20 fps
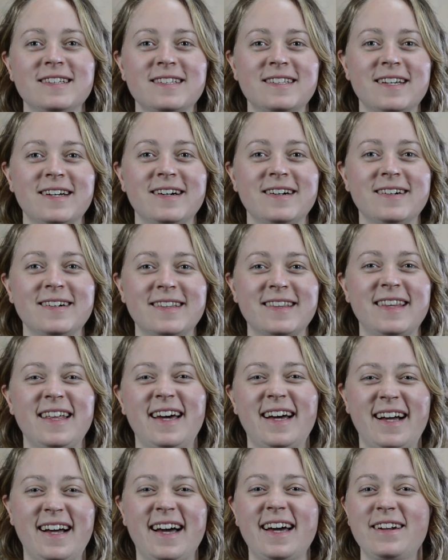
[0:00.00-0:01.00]
So
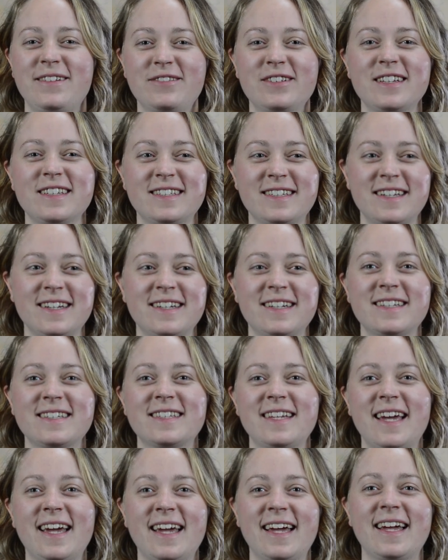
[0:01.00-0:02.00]
that kind of feels good to
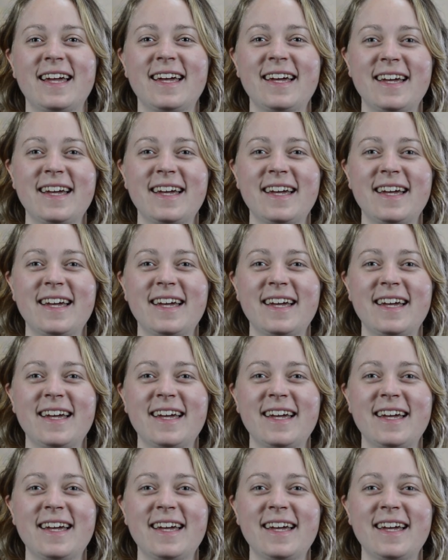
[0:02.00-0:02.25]
say.